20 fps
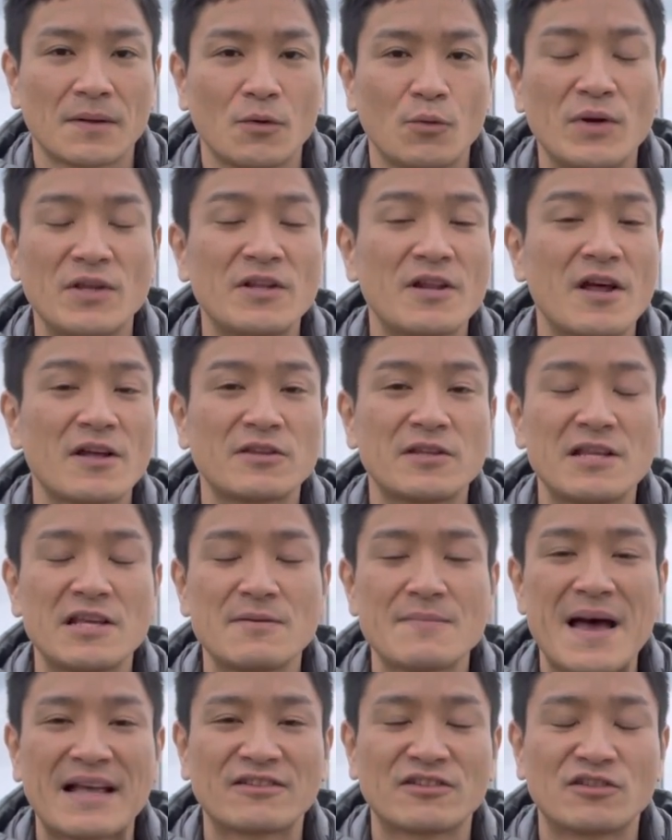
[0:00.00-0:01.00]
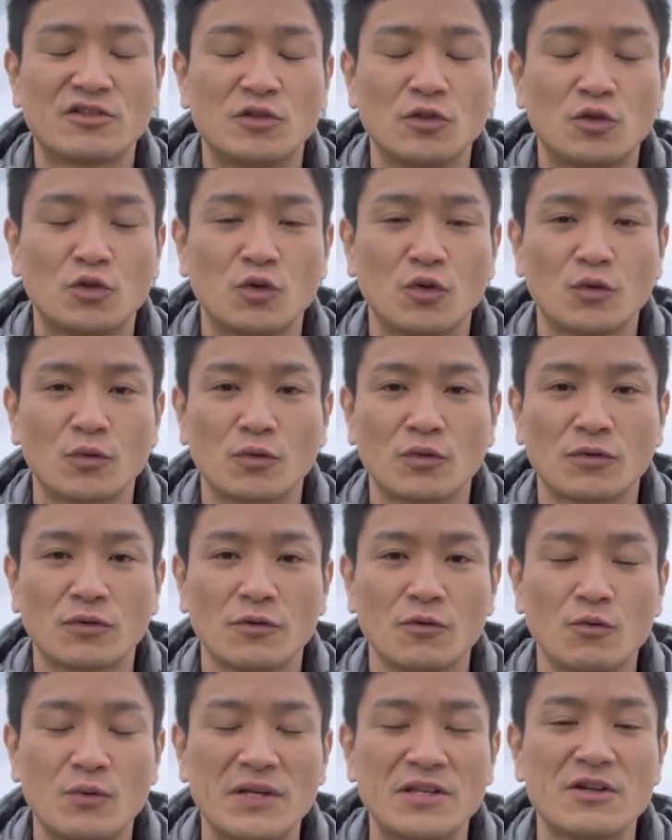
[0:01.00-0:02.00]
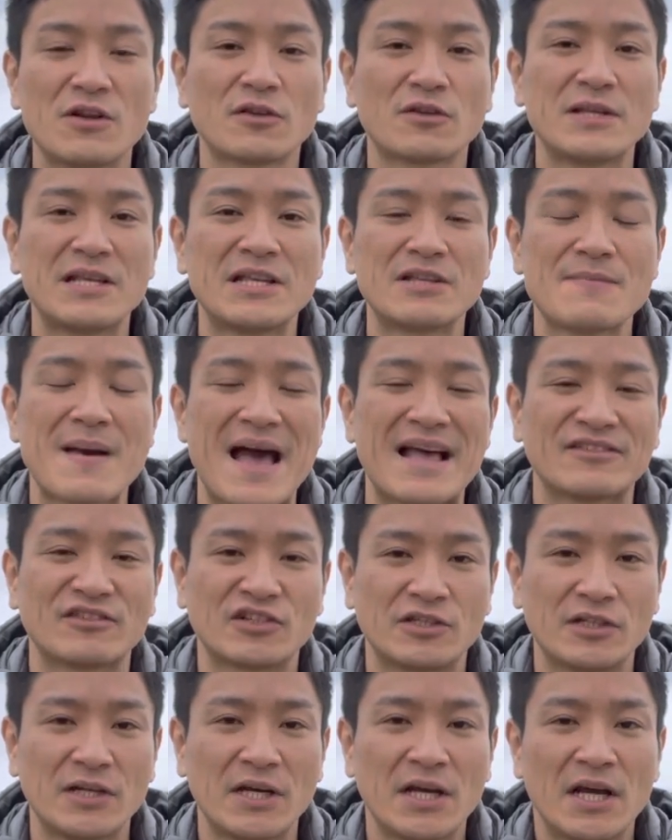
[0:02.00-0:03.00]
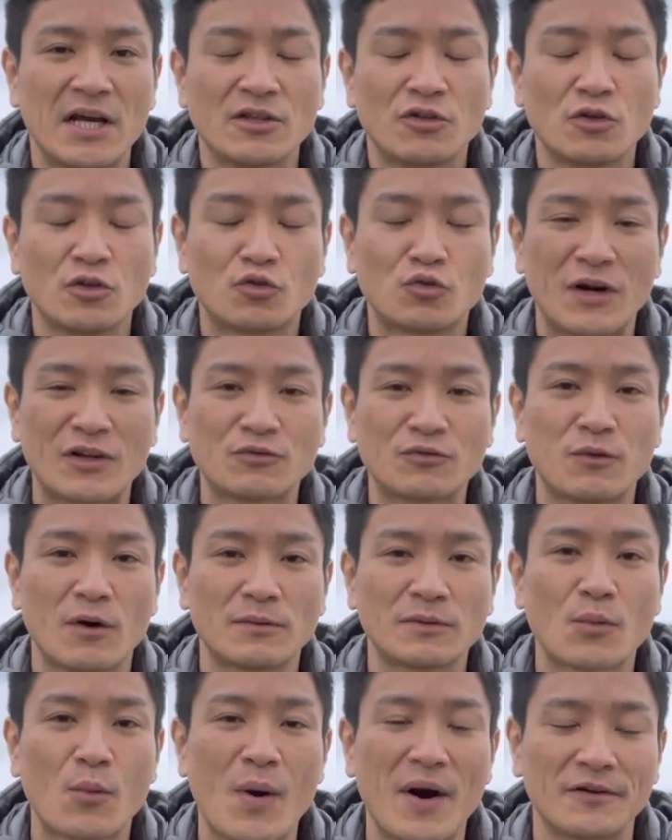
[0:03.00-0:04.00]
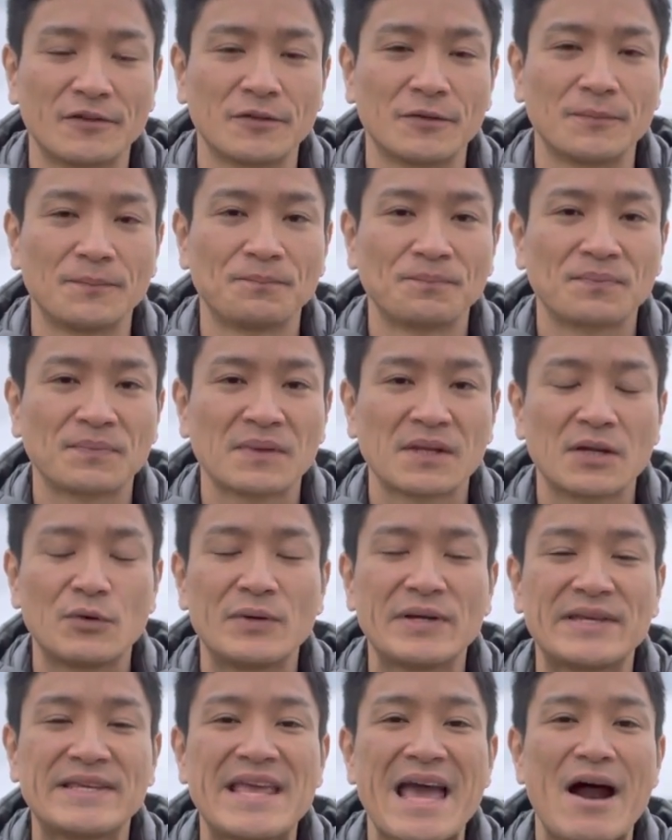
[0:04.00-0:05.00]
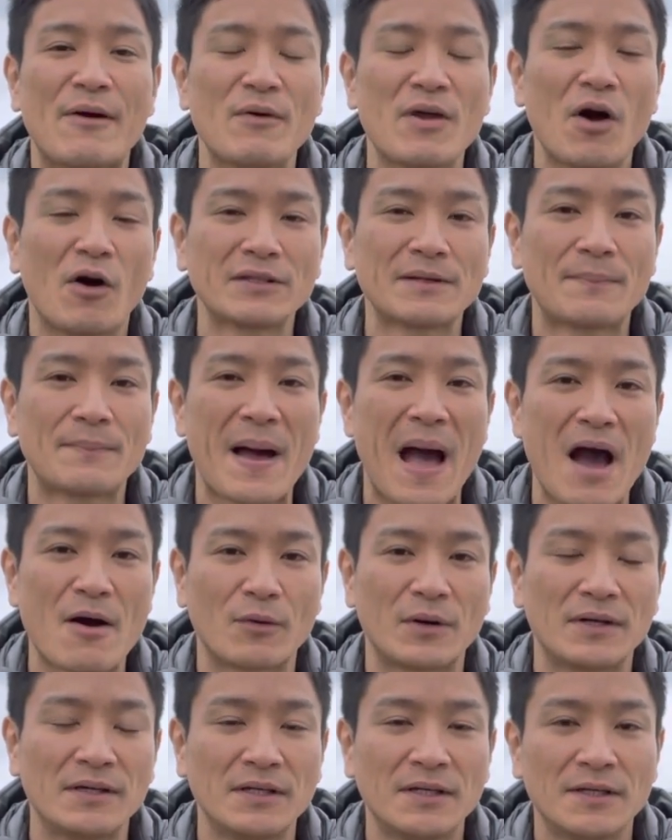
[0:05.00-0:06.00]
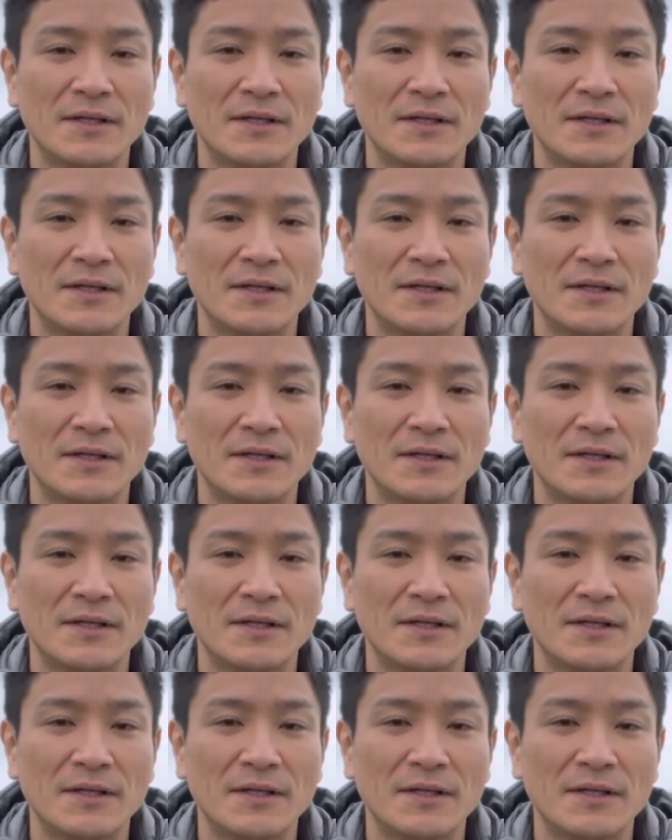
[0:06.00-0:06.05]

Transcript: We do not need magic to, to we do not need magic to transform the world. We carry all the power